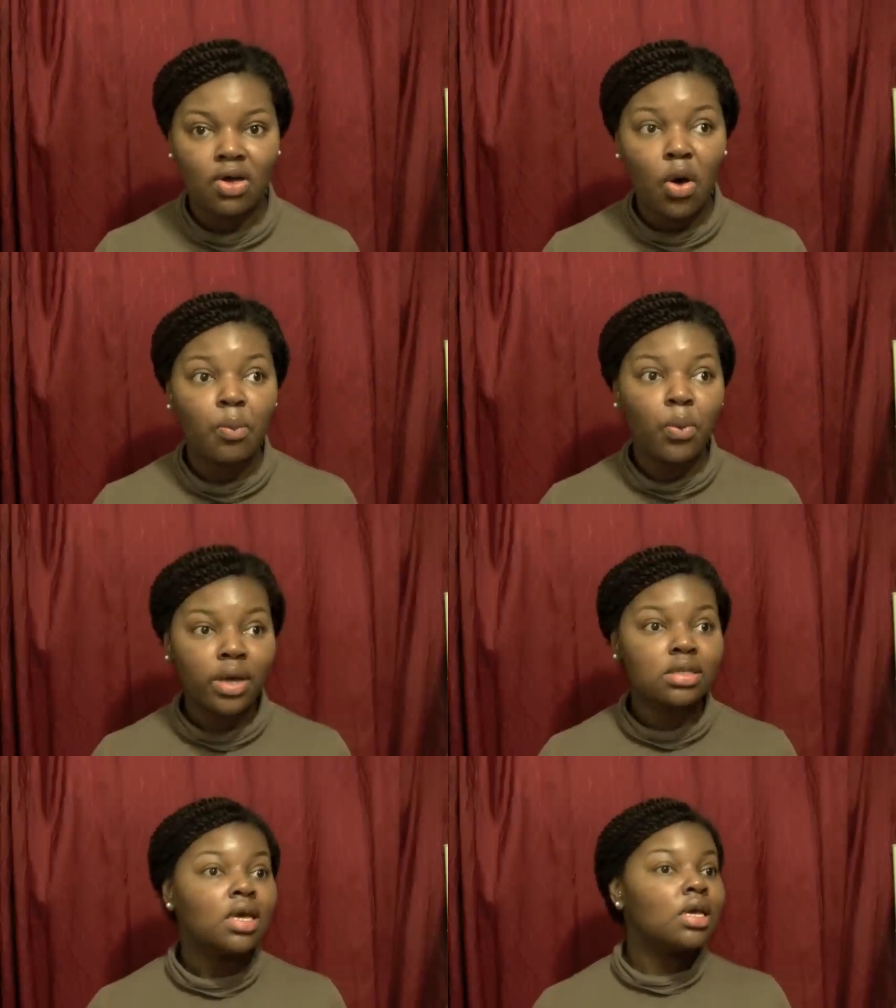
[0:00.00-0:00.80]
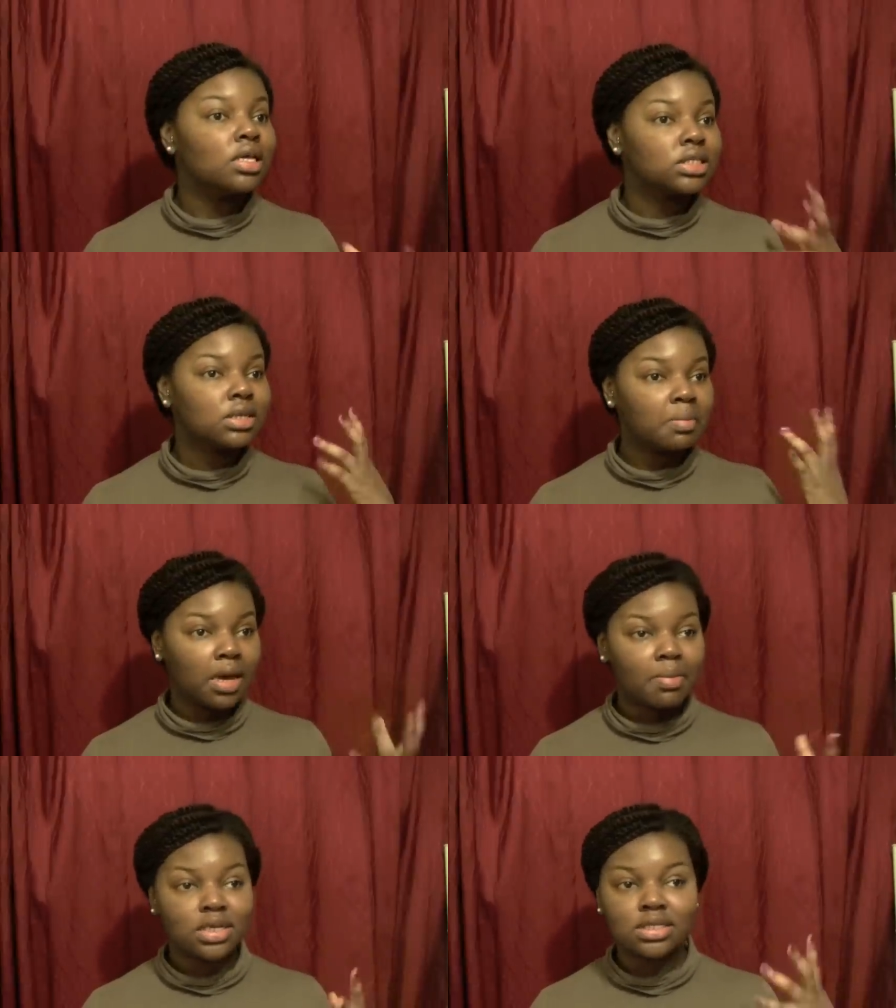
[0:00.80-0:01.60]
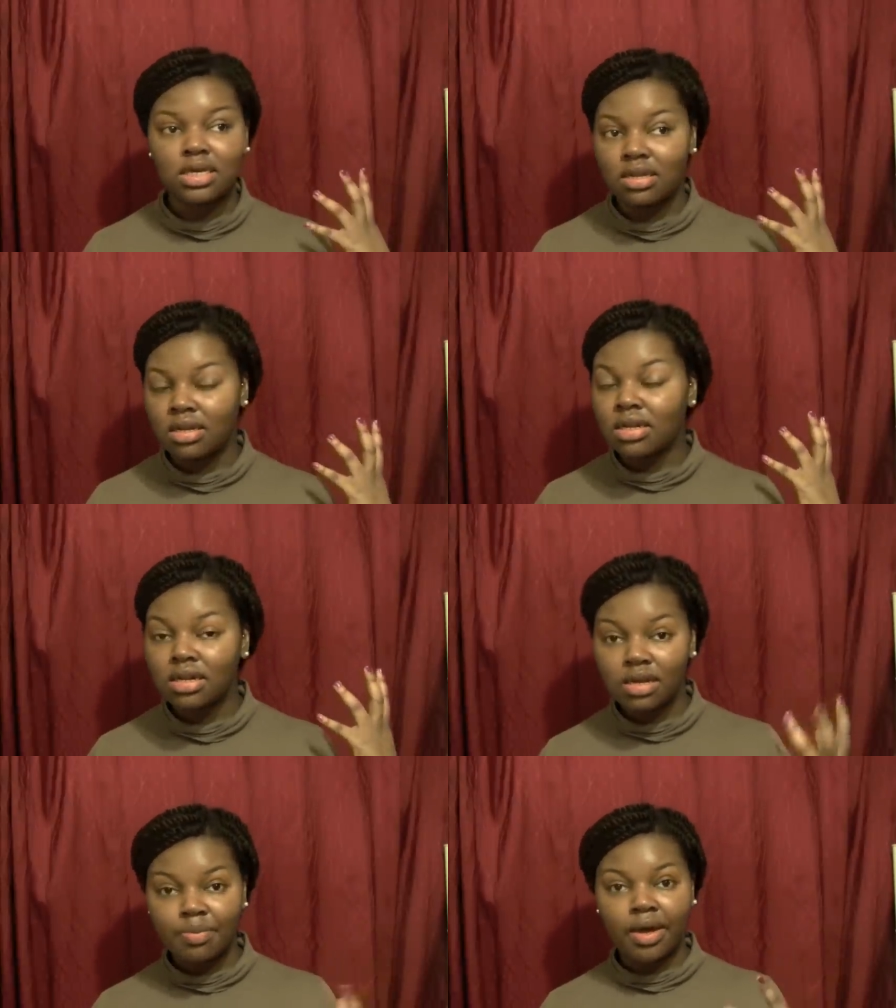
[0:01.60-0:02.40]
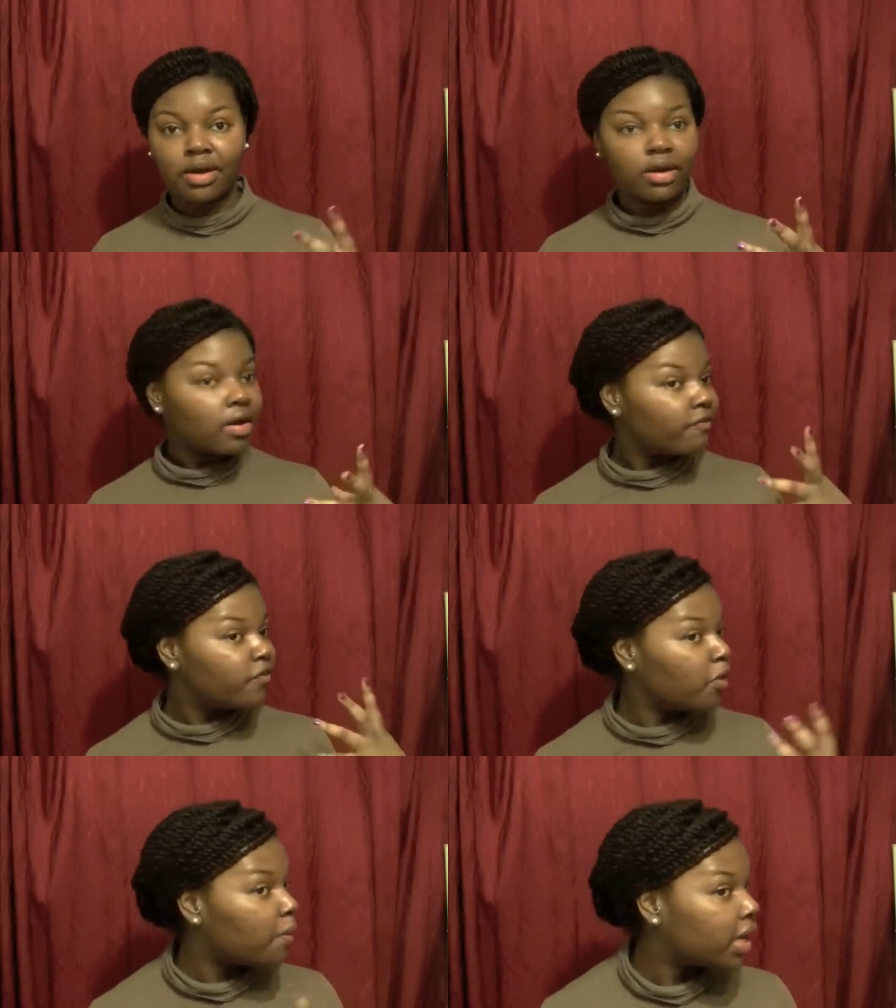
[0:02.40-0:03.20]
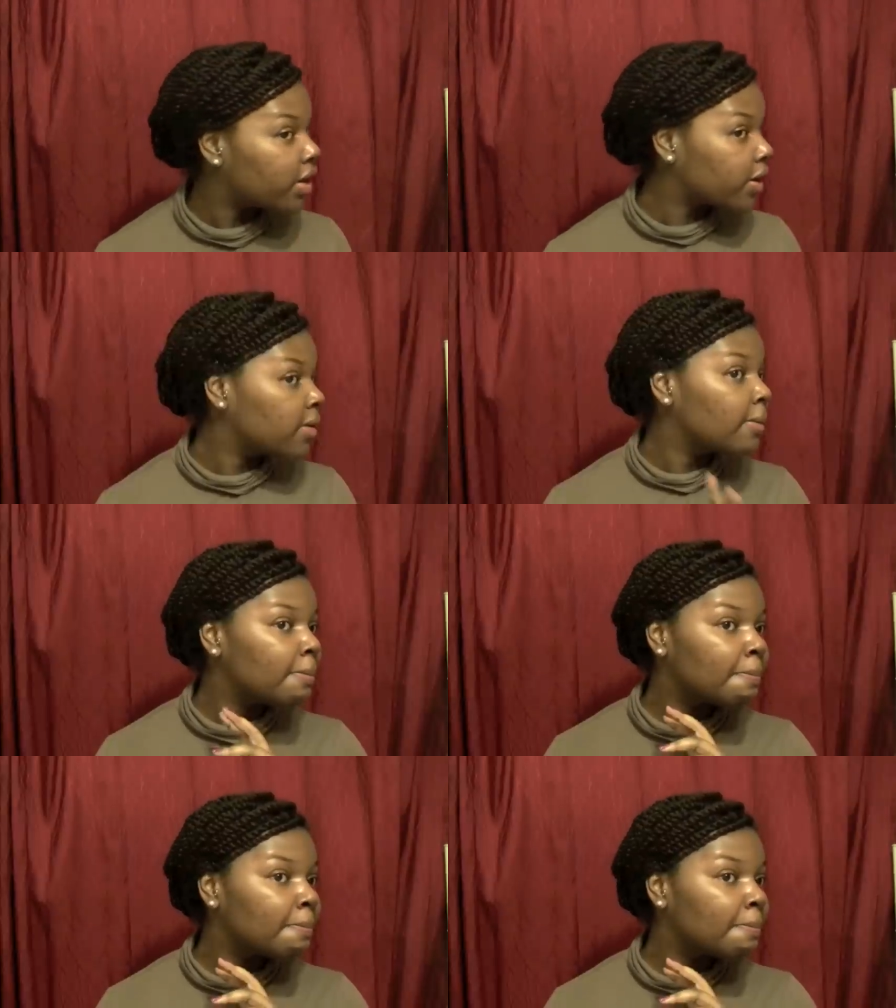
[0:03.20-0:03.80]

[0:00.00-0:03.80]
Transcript: The whole point is to make my skin look better, feel better.